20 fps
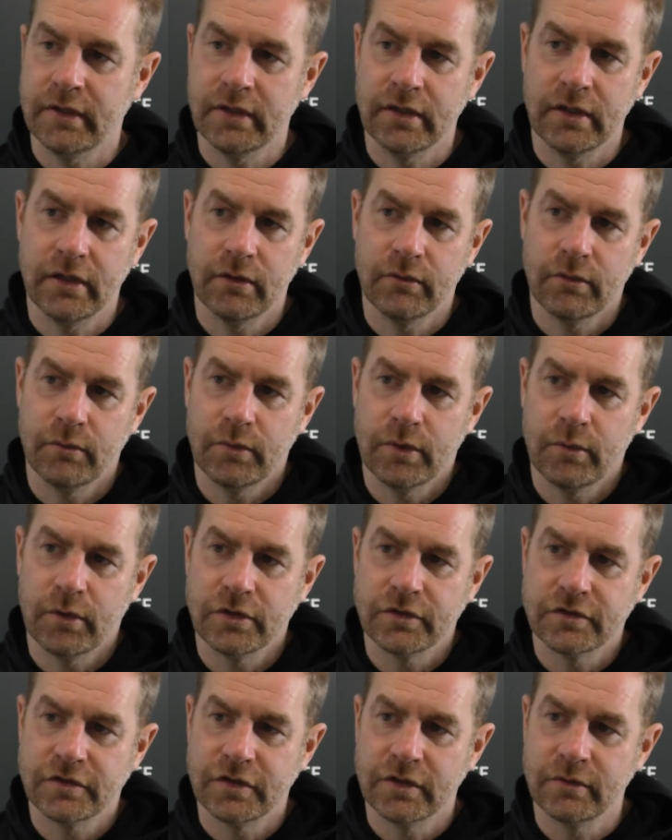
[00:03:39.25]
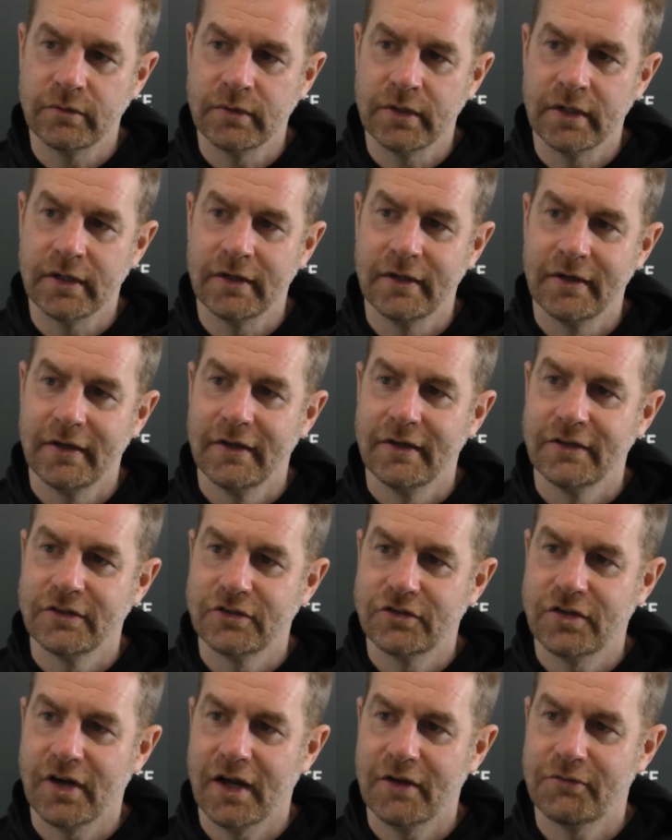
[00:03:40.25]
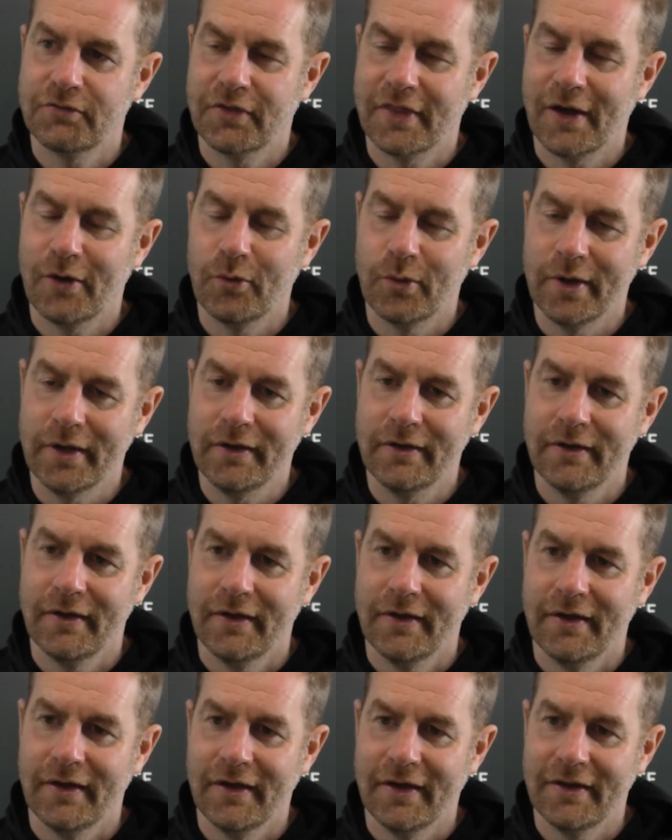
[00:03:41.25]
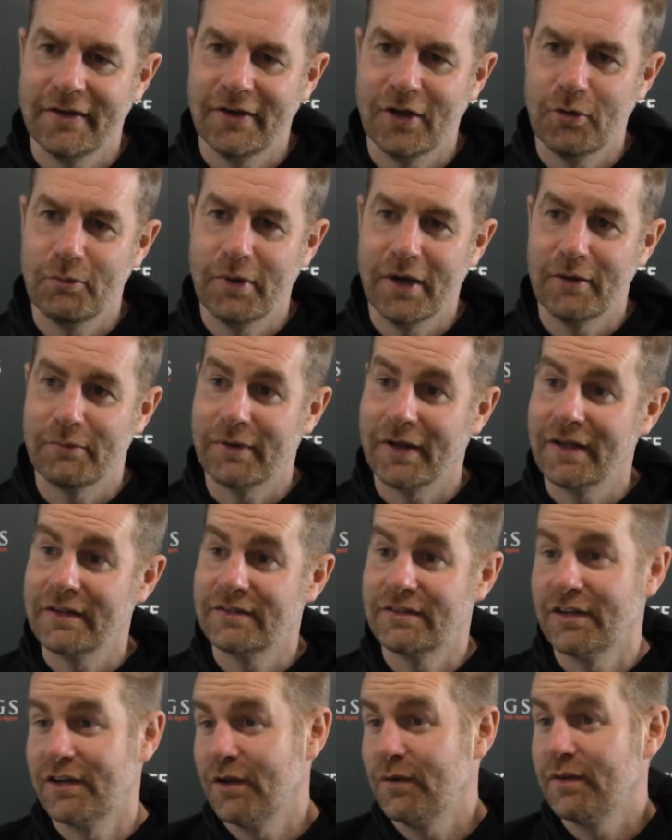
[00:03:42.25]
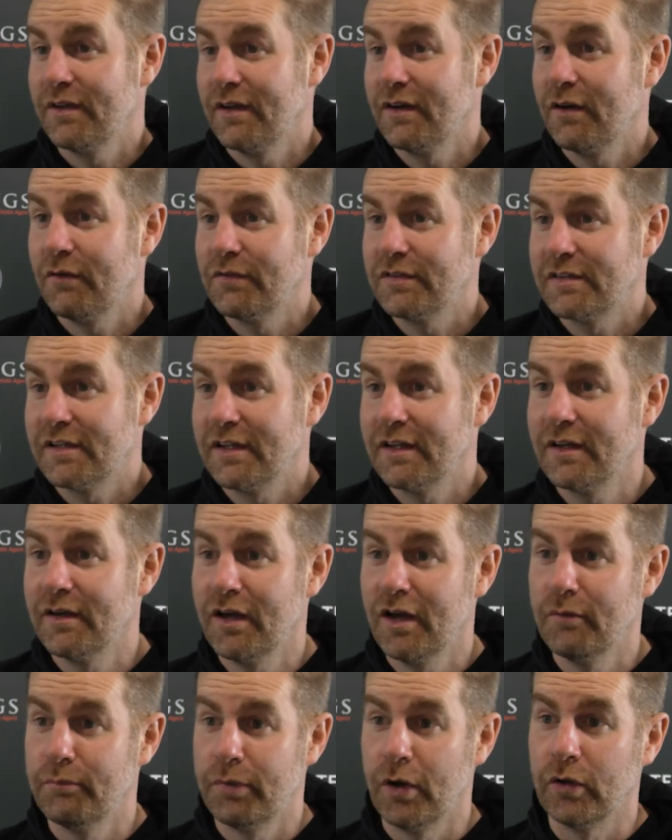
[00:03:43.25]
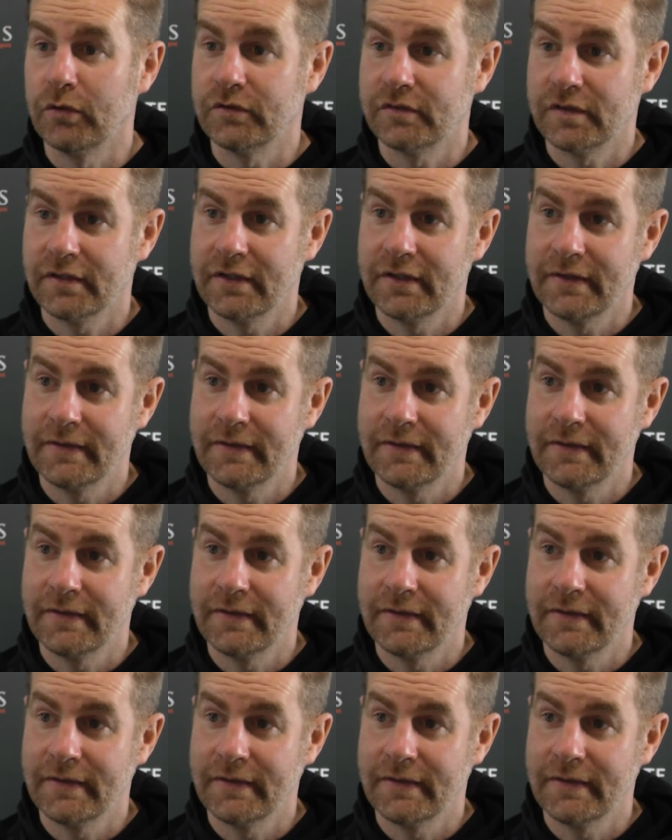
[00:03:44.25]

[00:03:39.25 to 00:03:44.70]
You know, when we want to strive for that win, and no better place to do it than obviously at Bolton.